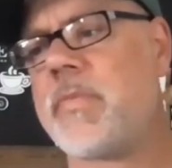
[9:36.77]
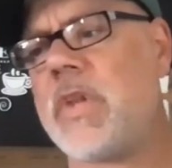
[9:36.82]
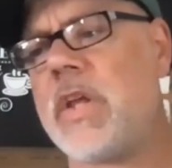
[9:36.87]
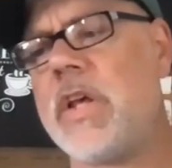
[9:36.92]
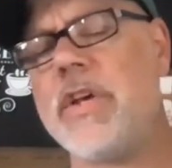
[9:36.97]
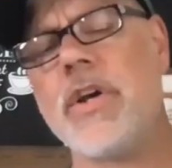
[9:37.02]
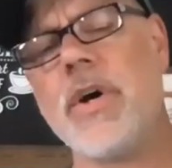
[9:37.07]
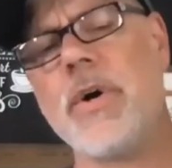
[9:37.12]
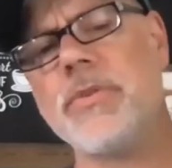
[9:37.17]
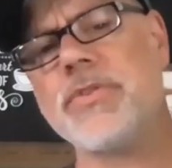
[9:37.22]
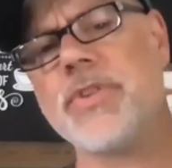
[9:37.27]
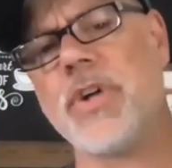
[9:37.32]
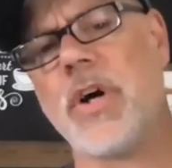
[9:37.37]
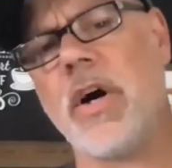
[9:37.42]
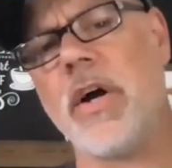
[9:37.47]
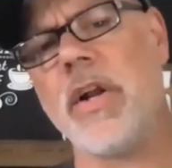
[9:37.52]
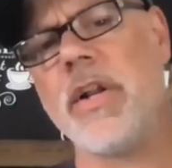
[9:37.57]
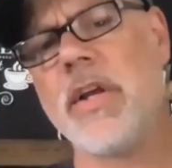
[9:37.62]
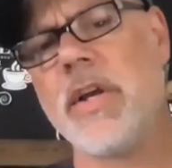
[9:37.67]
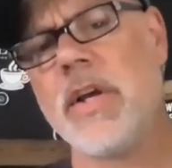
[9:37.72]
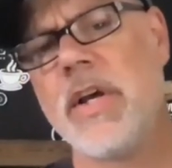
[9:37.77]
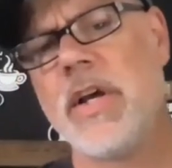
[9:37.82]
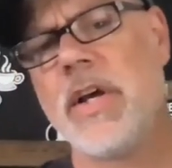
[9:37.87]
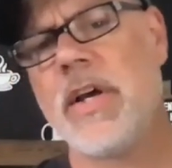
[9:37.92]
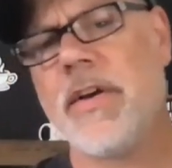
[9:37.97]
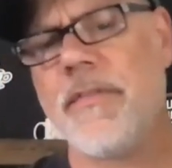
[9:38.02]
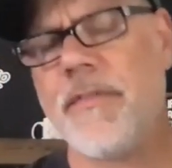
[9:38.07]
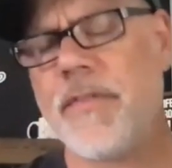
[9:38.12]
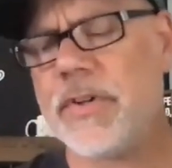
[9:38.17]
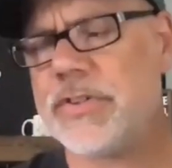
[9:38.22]
It goes on,
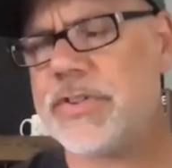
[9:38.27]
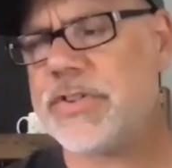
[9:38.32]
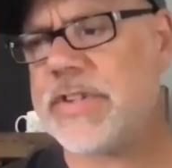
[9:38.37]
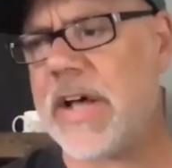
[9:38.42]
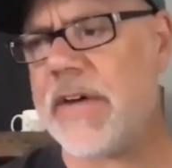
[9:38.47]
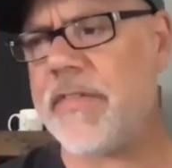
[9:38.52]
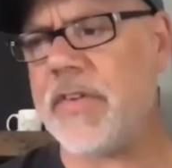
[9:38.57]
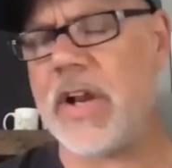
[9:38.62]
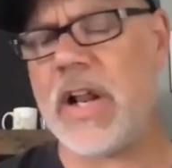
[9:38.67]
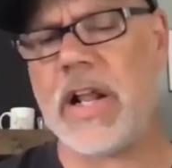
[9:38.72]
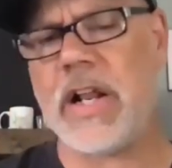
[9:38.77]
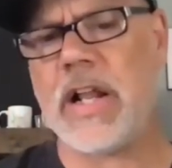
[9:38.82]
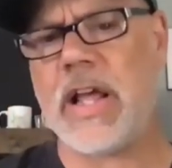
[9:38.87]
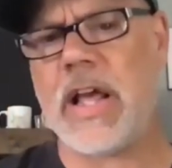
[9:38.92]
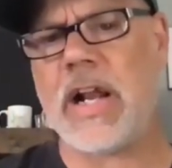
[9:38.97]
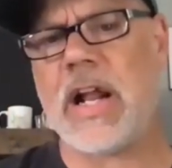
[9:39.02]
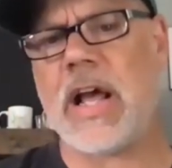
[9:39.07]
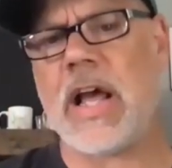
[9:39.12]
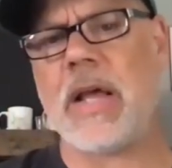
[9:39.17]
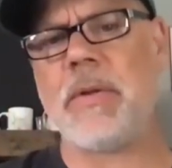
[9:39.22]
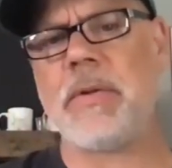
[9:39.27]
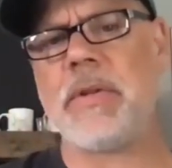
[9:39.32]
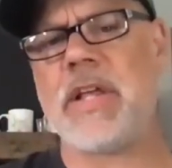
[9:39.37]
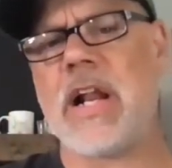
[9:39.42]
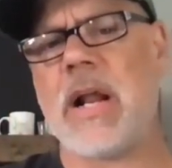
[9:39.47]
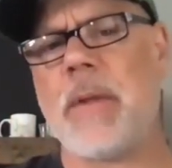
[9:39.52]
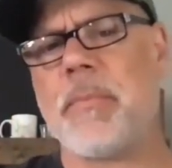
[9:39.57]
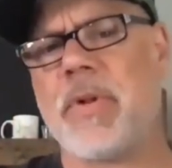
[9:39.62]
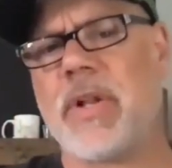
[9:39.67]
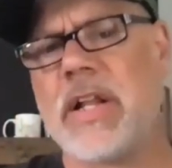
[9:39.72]
verse seven, and, and, and
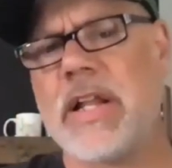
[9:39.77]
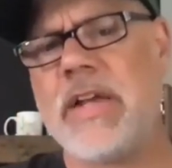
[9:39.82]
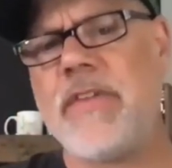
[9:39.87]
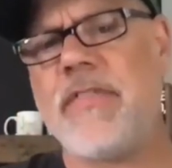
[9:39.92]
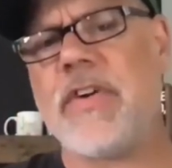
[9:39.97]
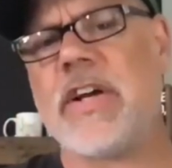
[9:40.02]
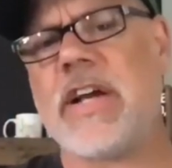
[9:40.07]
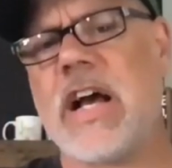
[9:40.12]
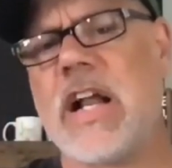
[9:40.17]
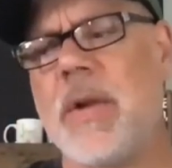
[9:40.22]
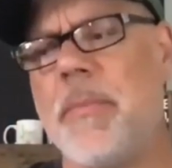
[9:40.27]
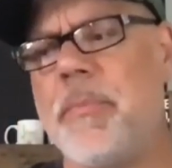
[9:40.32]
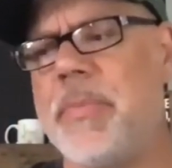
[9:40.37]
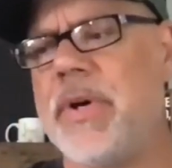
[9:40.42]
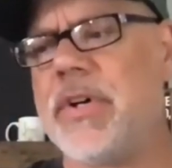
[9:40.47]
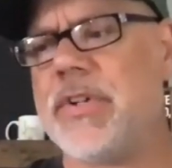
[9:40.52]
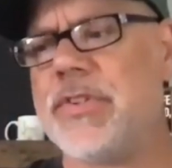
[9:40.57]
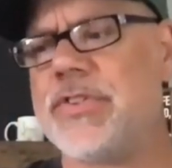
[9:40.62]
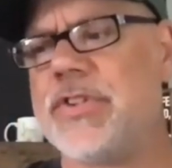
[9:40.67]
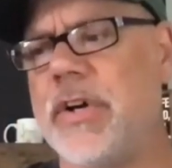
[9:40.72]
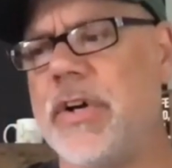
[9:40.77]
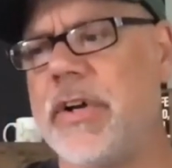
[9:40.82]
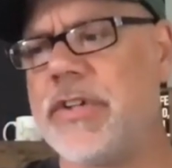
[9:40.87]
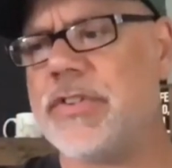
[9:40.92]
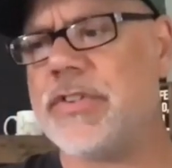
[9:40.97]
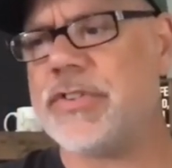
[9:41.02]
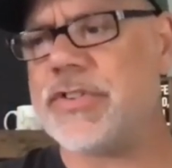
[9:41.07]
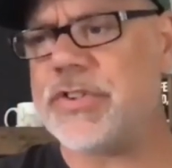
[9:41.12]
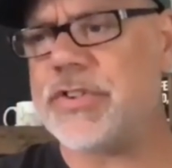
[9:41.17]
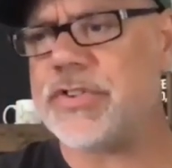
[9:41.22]
again, I believe it kind of builds here
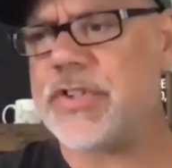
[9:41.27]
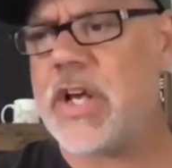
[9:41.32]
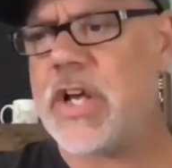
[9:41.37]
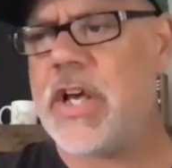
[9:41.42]
because it